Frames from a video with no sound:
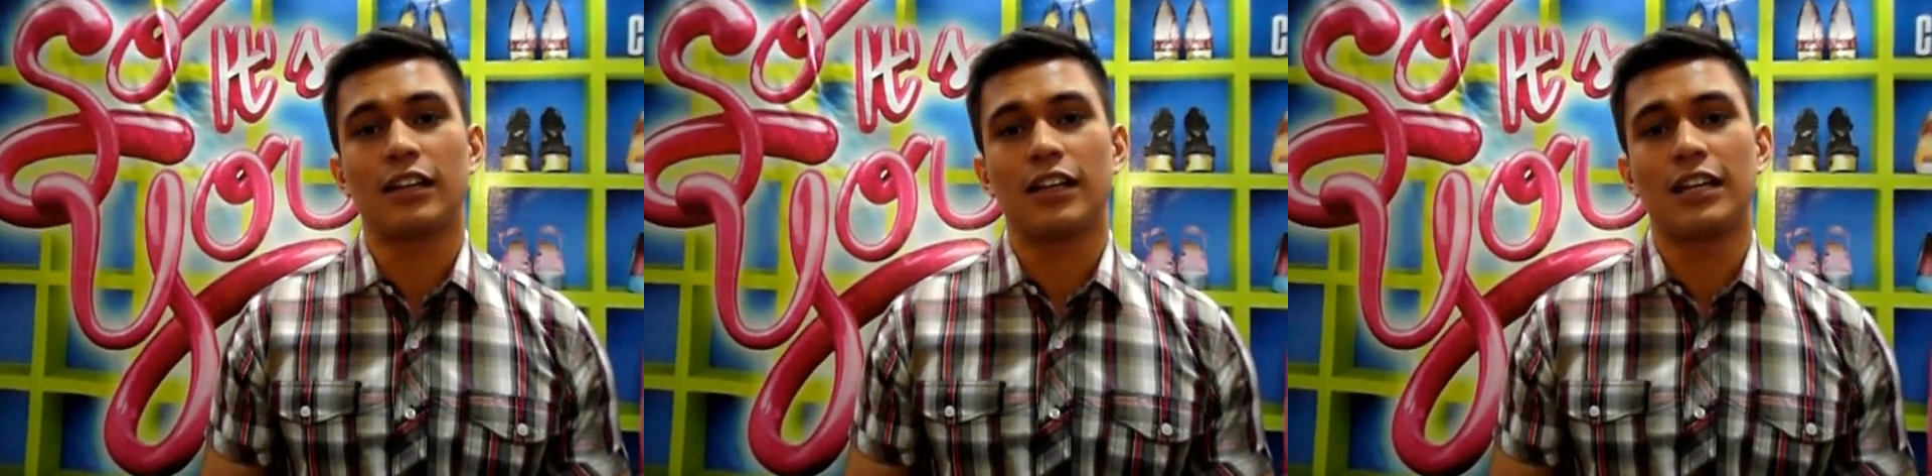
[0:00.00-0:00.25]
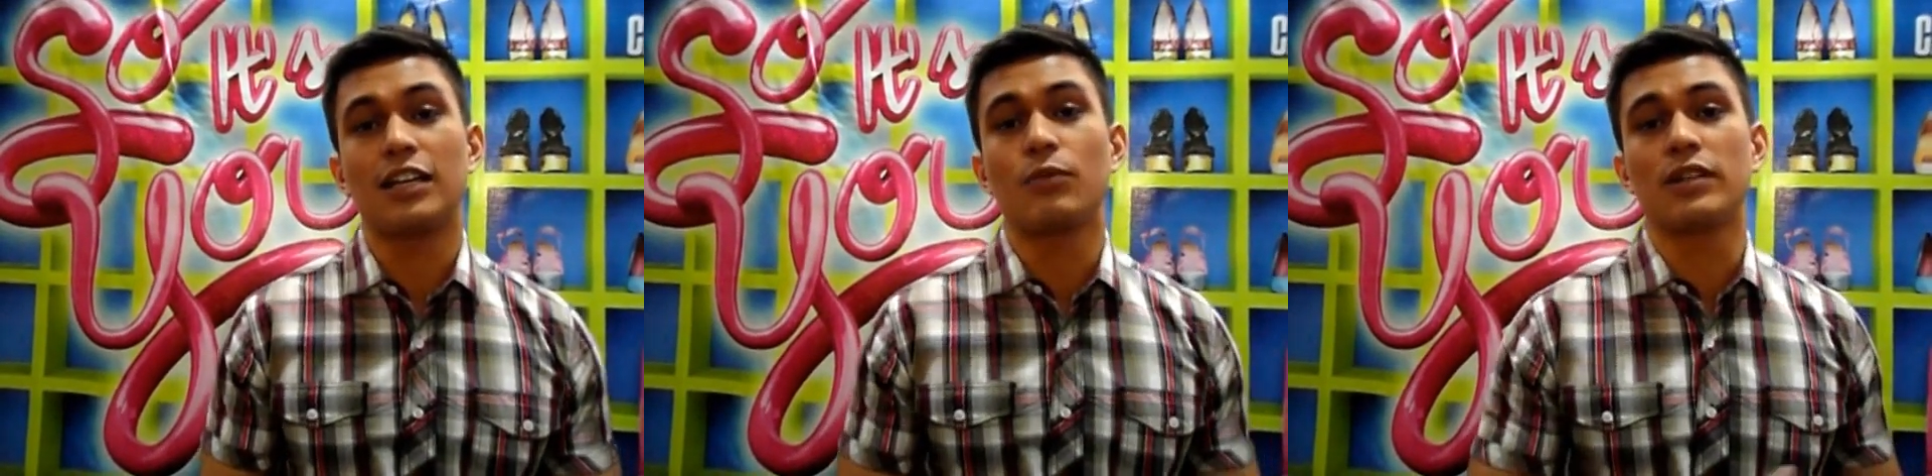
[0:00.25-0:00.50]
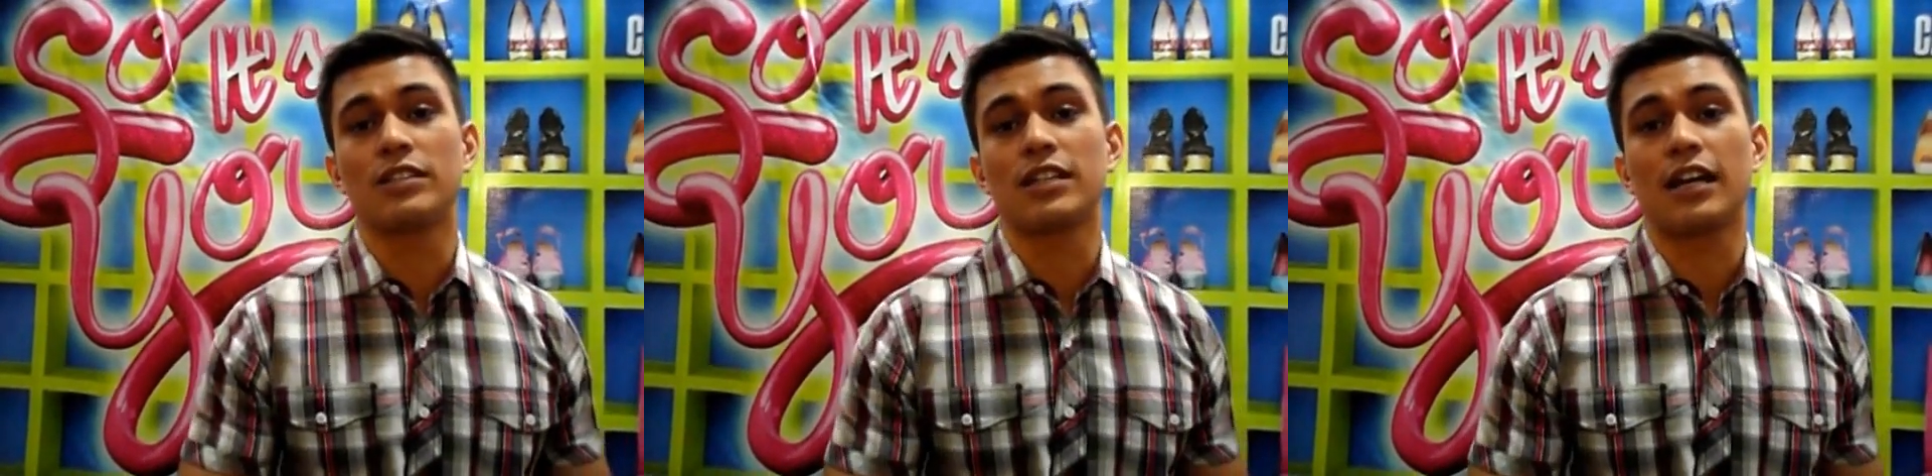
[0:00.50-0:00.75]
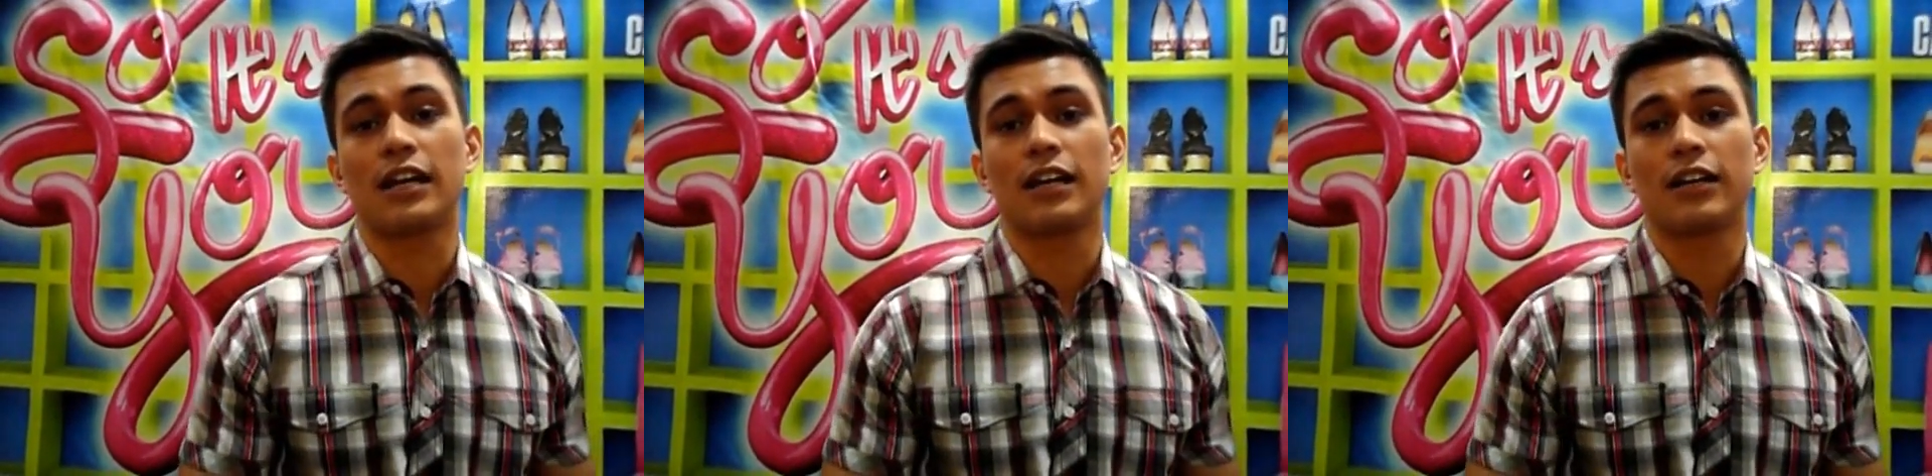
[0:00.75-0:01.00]
iniwan
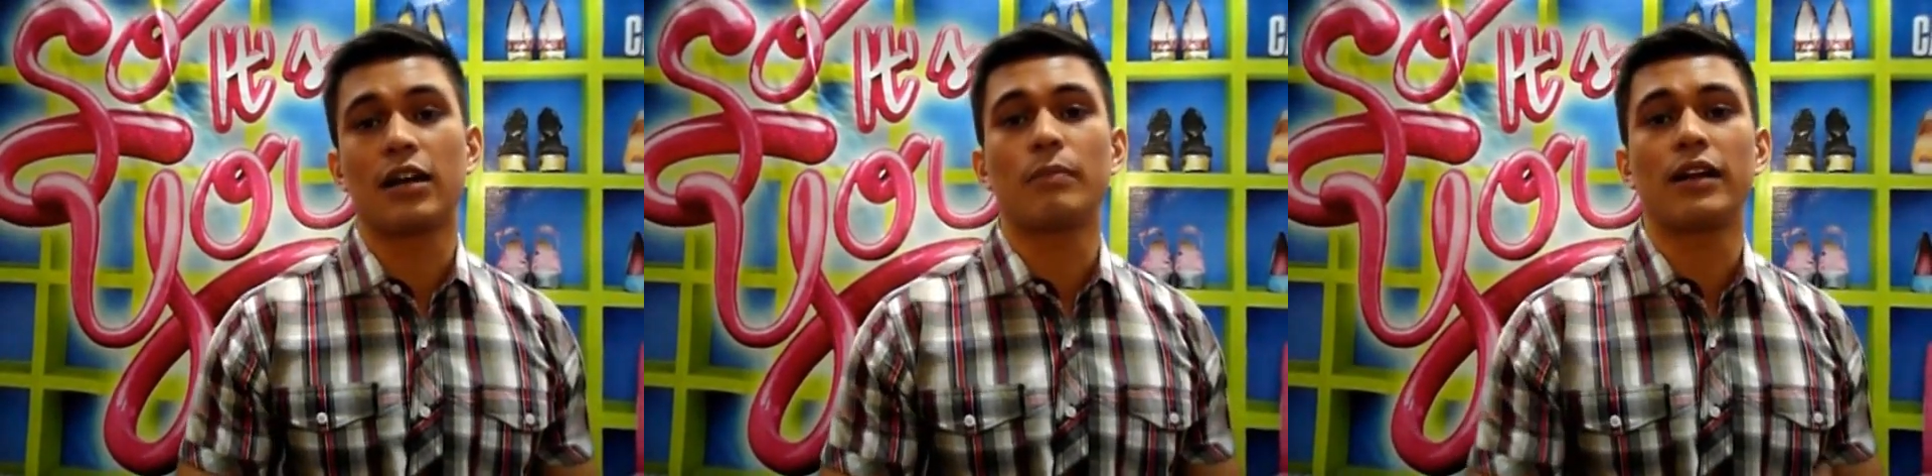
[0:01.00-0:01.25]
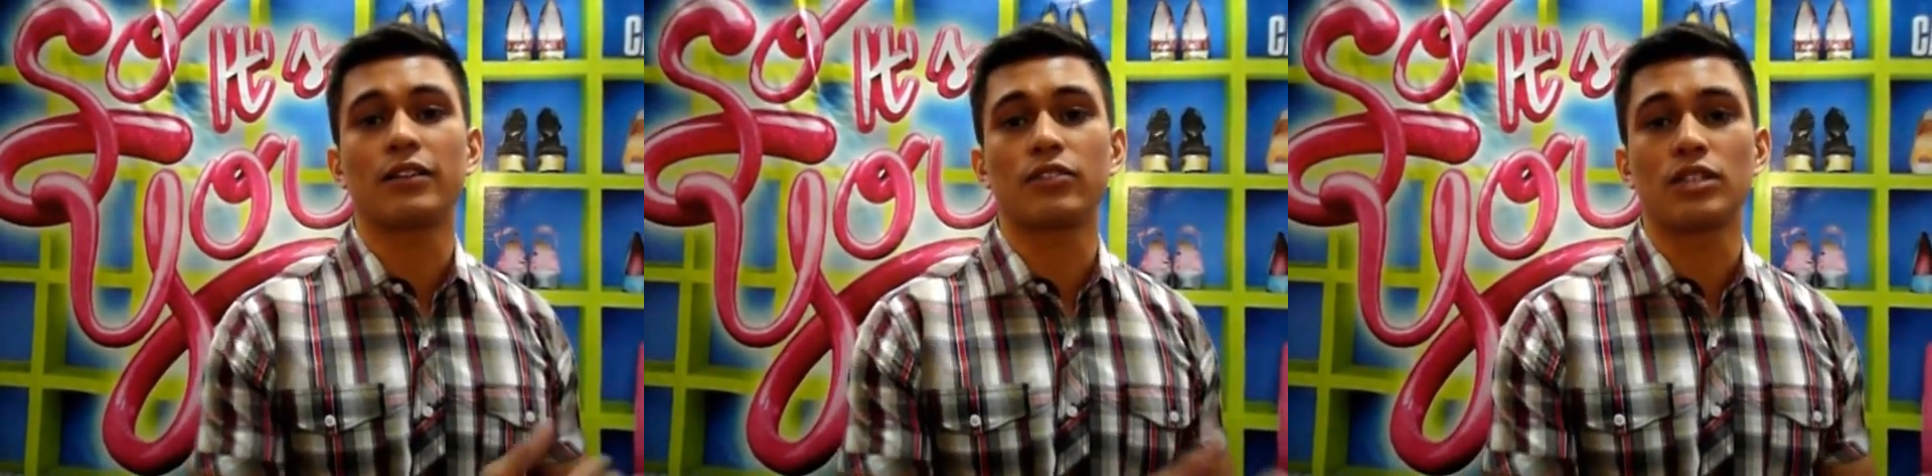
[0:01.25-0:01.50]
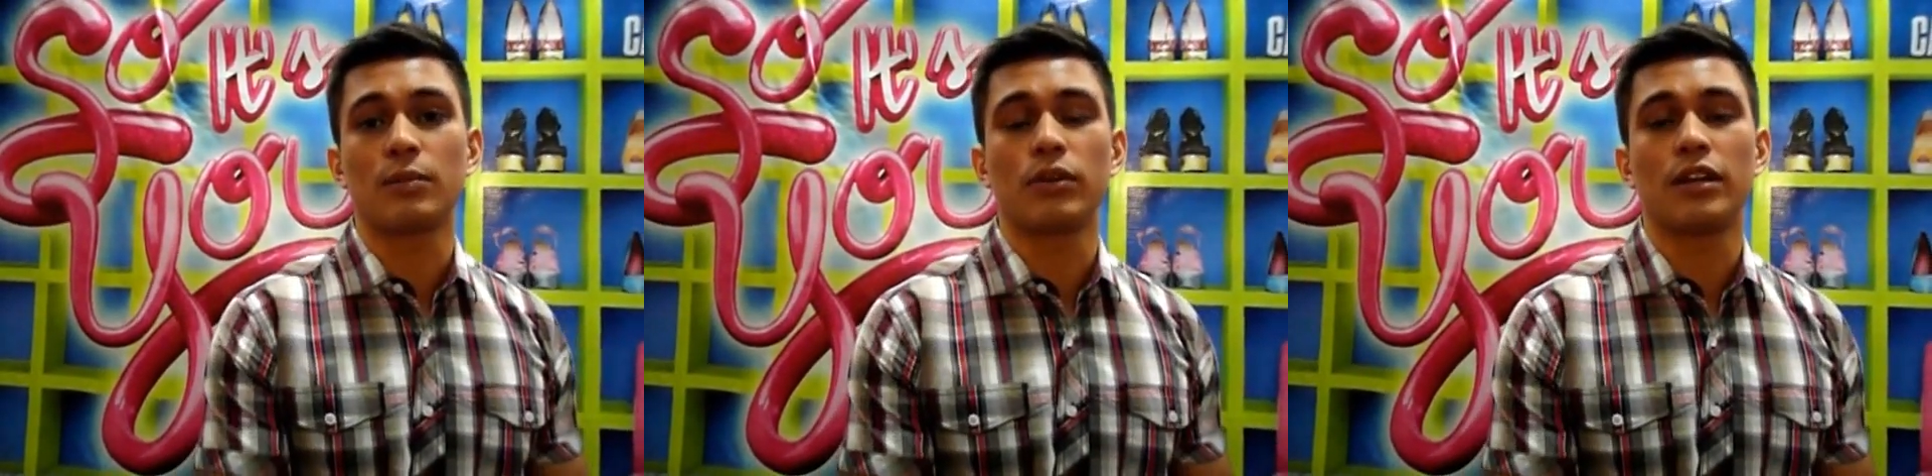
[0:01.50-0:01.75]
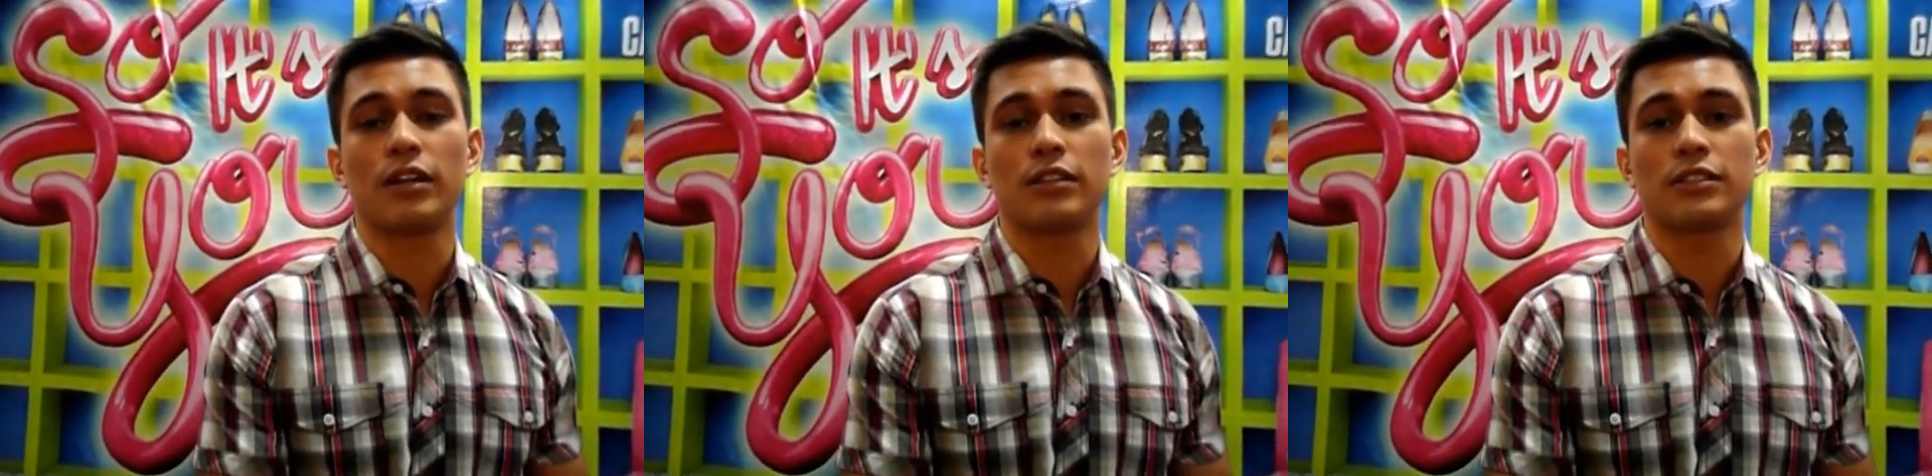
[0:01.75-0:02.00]
siya, got married to someone
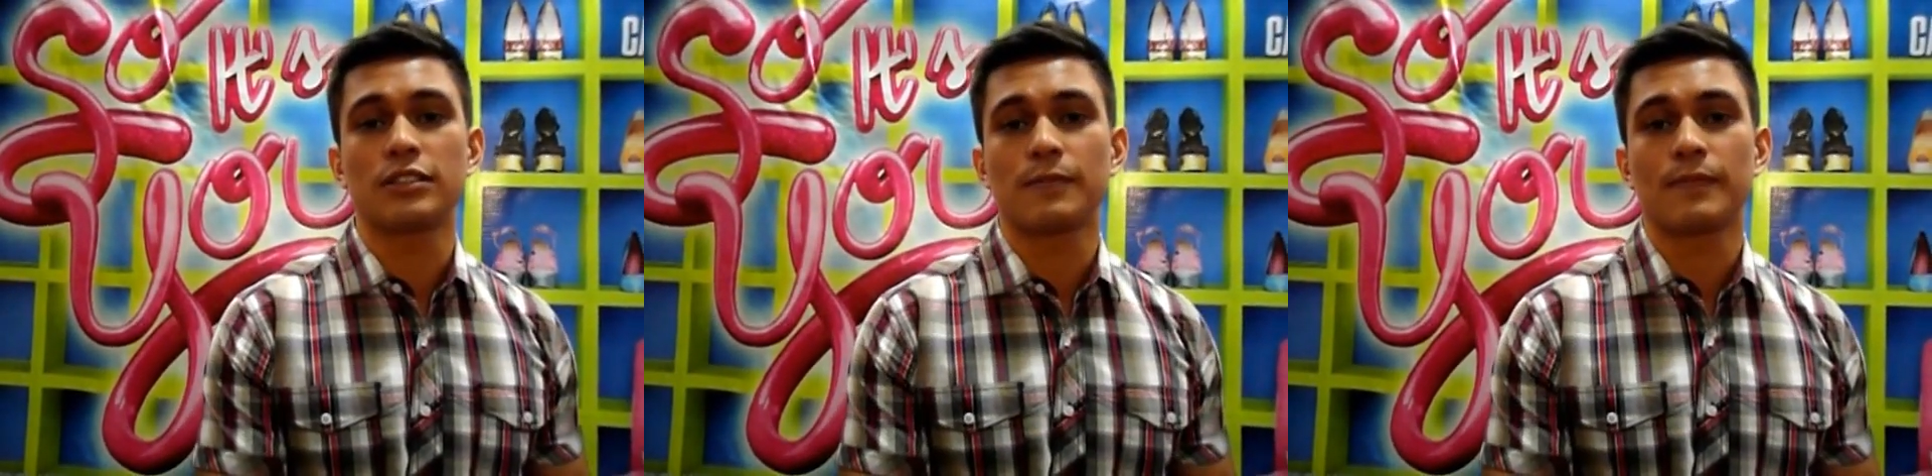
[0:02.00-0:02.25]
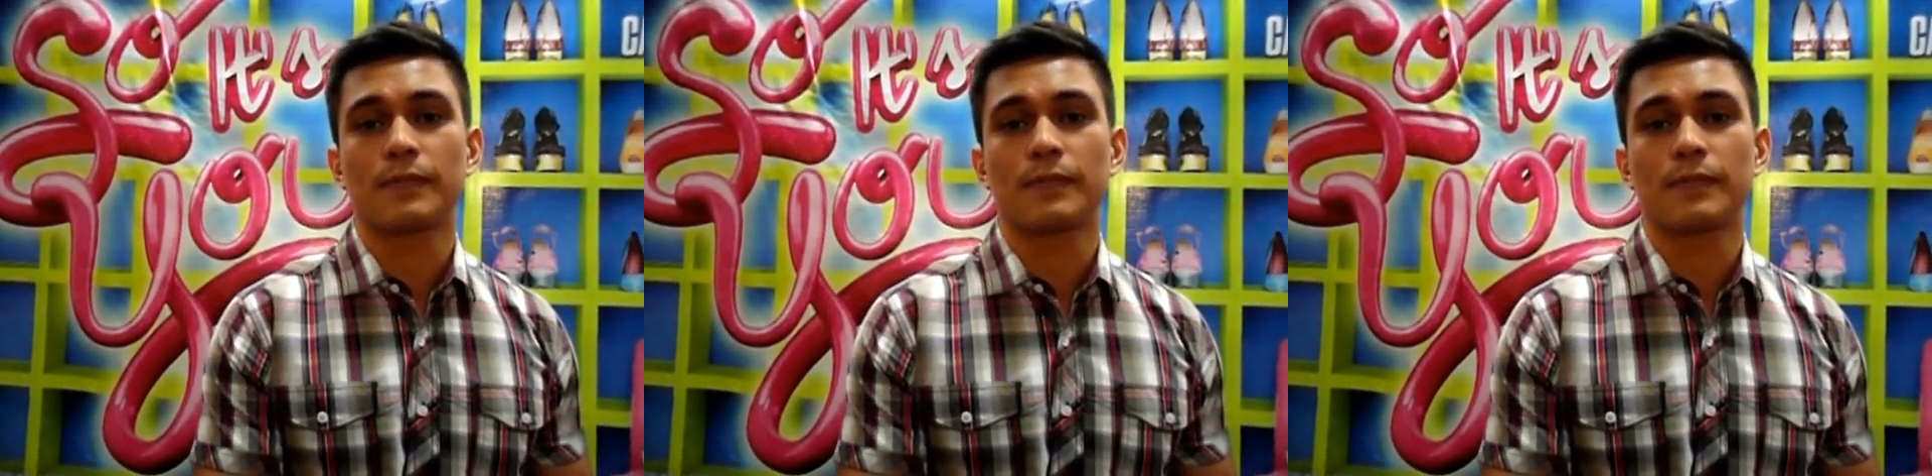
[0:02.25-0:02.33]
else.